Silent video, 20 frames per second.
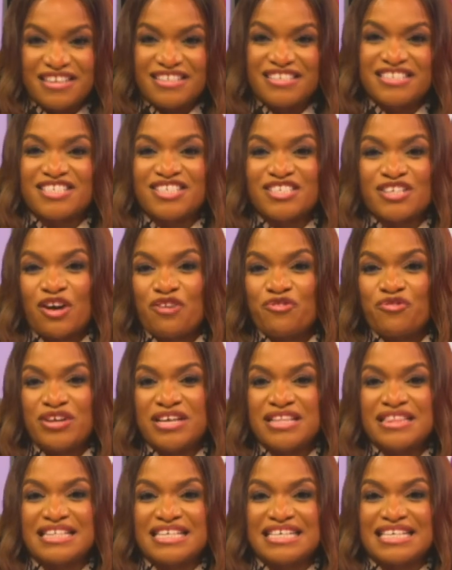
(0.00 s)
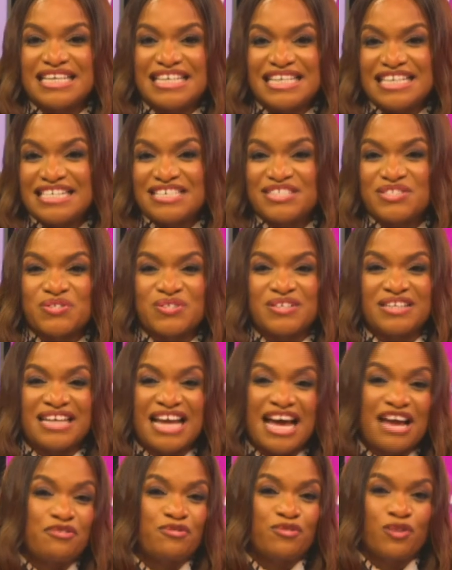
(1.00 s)
Discovering the Keys to
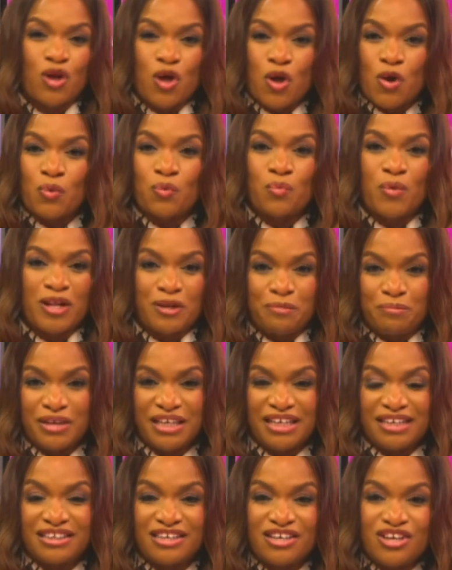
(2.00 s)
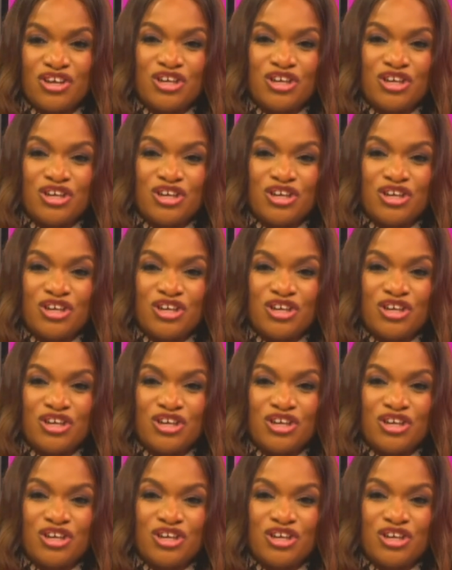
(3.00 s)
Lifelong Wellbeing.